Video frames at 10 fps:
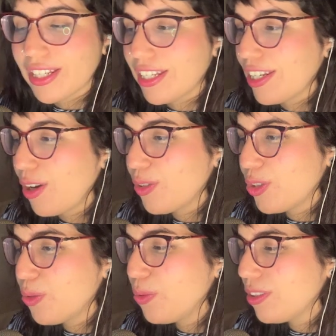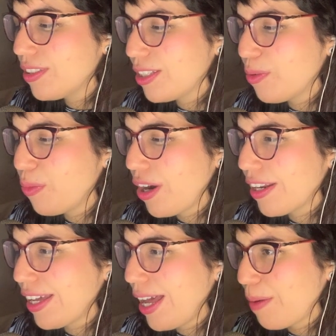And now you will see what
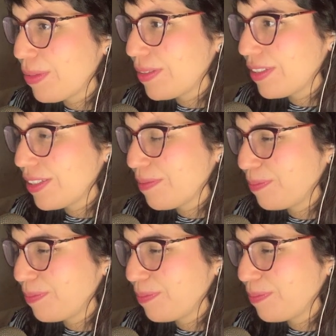happens.